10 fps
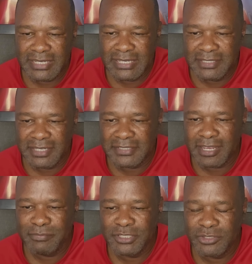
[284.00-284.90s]
is a
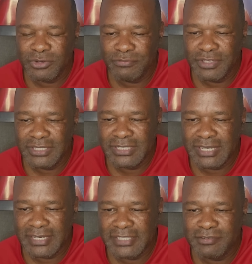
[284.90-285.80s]
subject of
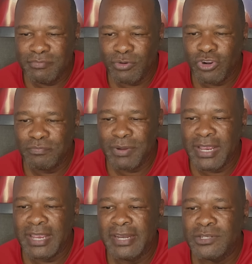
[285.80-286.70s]
litigation brought by
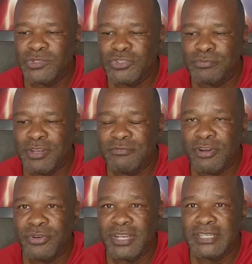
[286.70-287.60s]
Helen Suzman
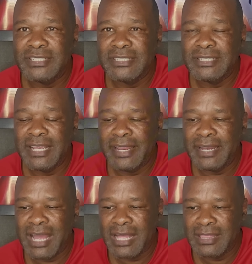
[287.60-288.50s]
Foundation and
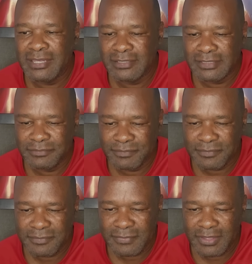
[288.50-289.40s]
others.
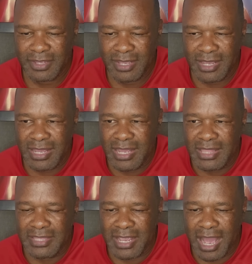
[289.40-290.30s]

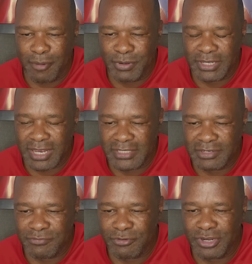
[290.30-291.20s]
The
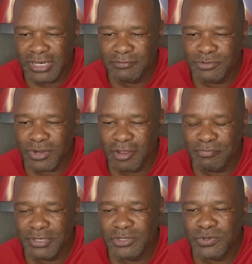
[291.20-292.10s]
application for leave to
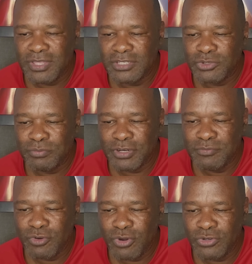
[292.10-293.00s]
appeal to the
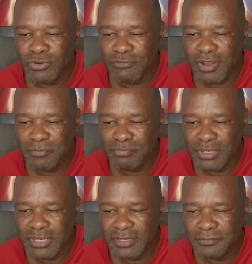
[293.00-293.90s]
Supreme Court of
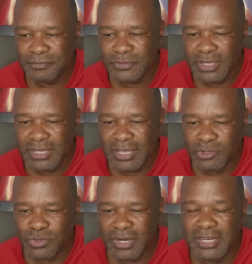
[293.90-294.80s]
Appeal
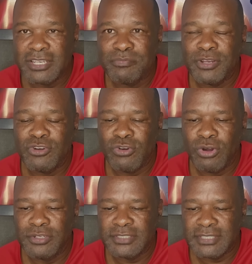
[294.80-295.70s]
has already been
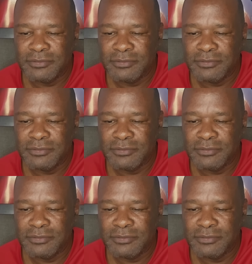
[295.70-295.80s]
launched